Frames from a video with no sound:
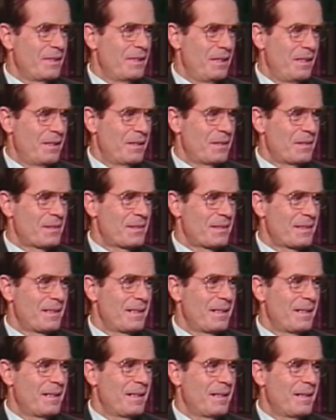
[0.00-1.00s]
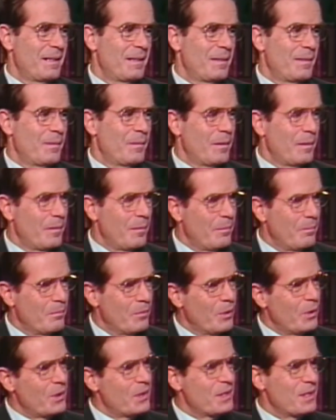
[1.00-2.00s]
years uh,
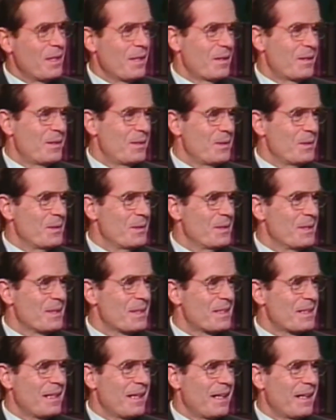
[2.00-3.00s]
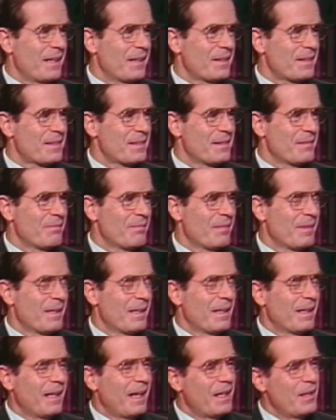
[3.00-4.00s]
merged our two styles.
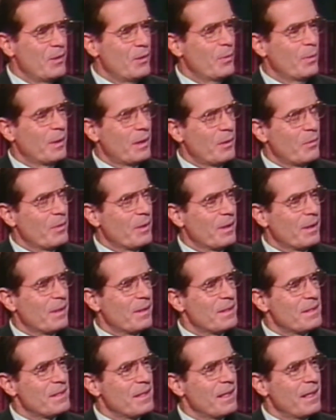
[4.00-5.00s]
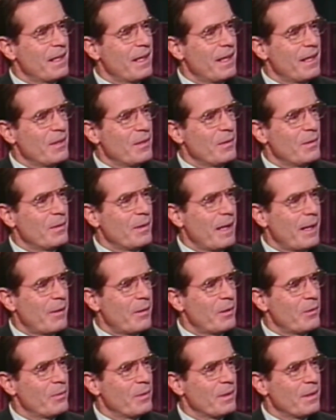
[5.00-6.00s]
I knew what he wanted to say, I knew how
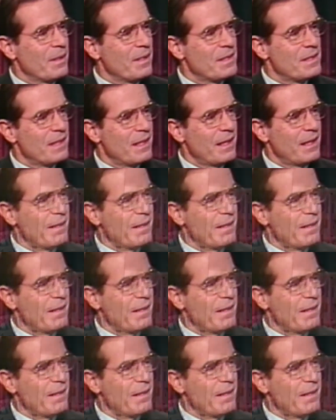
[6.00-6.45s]
he wanted to say